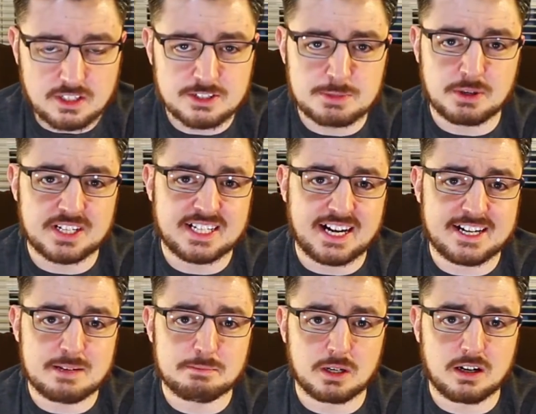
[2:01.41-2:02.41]
It's about a guy
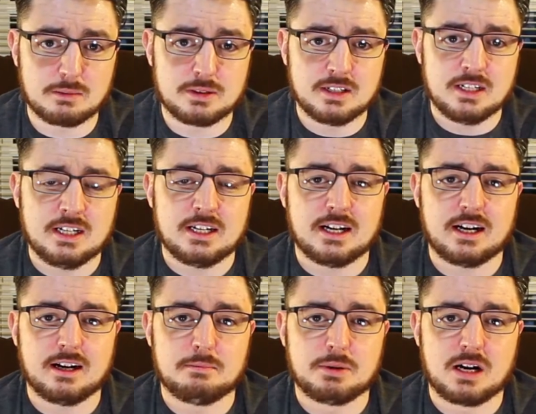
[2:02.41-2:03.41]
named Bob.
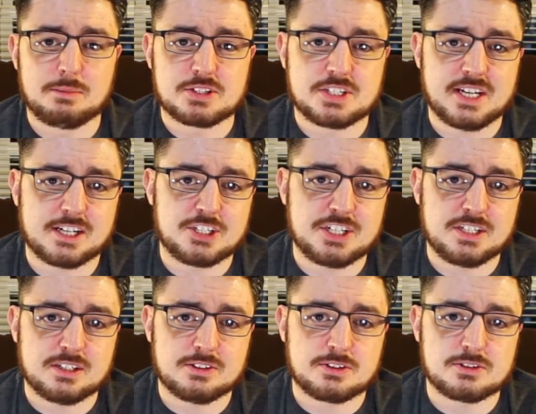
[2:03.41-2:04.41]
Bob is a tech
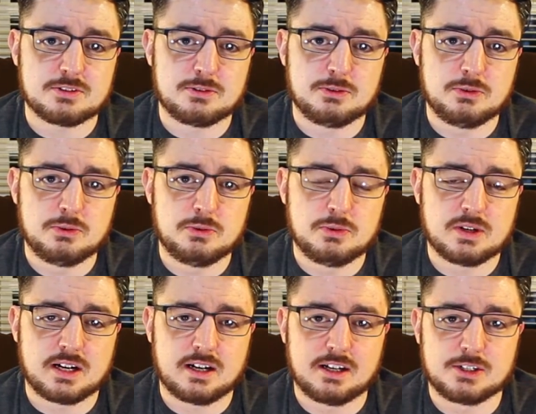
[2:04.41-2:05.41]
genius who
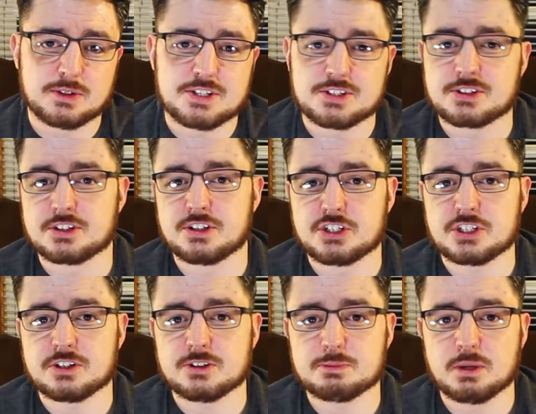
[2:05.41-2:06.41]
agrees as an
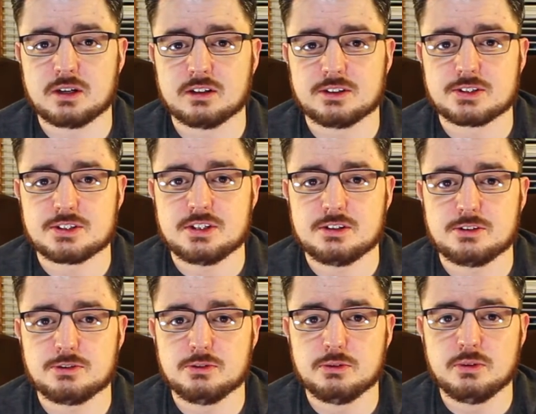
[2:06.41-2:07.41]
insurance policy
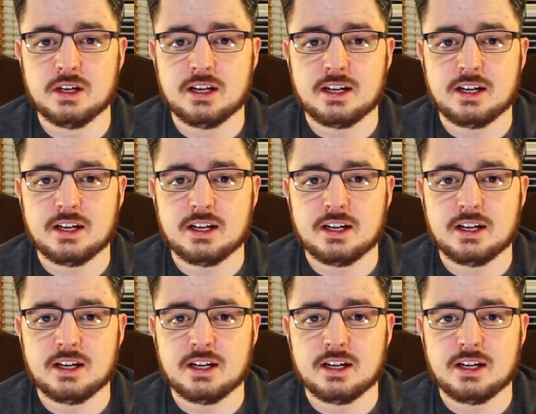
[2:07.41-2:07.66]
to